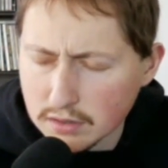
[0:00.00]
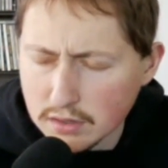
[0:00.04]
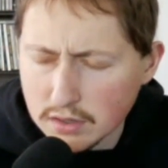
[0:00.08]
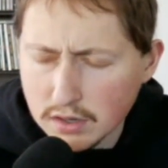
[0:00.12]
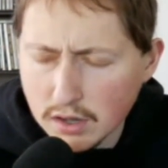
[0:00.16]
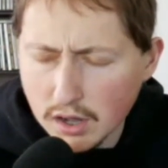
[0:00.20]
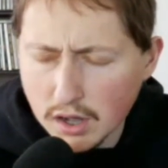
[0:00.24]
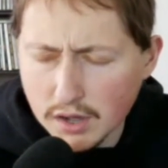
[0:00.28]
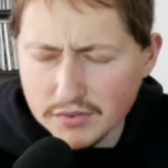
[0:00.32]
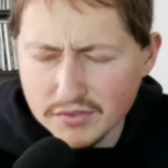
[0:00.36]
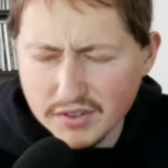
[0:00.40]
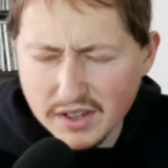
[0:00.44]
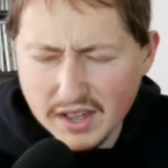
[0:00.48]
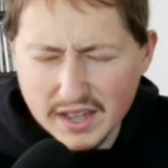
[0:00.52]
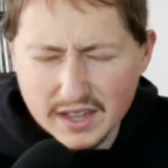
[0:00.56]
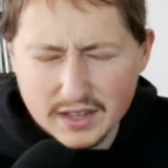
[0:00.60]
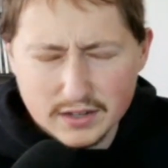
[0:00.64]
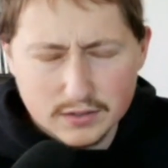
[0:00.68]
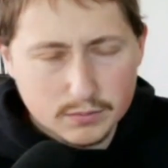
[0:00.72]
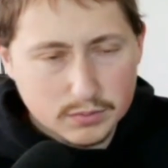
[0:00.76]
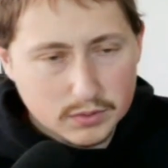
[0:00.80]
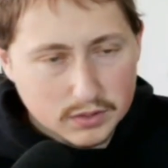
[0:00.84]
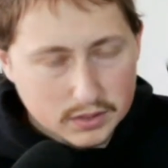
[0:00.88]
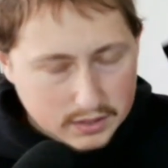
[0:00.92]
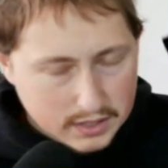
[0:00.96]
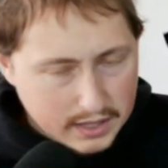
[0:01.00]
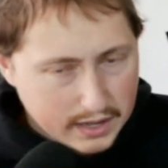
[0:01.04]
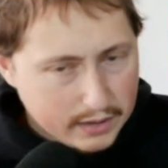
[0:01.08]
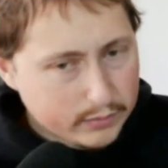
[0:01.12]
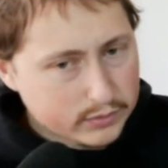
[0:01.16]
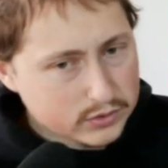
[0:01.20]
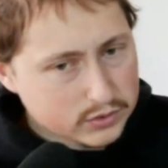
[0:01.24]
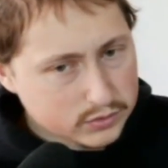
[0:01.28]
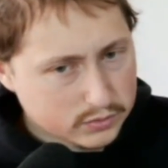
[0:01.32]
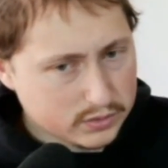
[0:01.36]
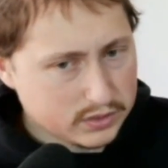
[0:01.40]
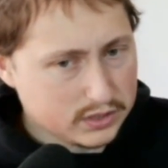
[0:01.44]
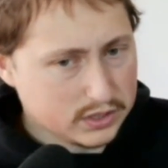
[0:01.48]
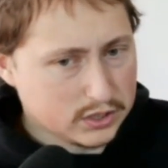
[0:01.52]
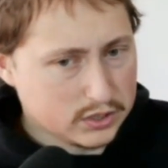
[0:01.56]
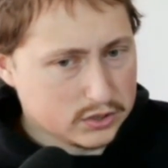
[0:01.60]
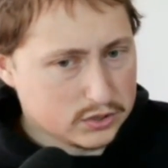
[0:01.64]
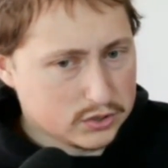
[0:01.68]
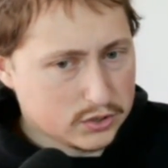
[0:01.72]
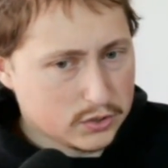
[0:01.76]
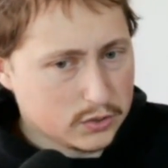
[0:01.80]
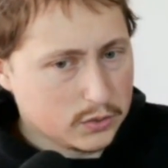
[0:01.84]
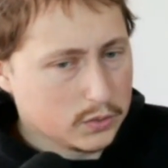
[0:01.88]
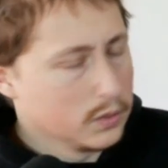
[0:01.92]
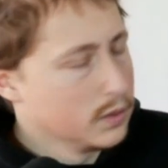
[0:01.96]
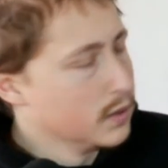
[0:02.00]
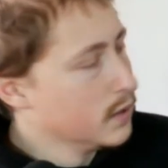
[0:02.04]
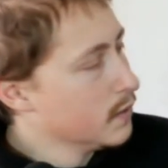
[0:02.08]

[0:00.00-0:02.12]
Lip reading: offhand, but that one's really good too.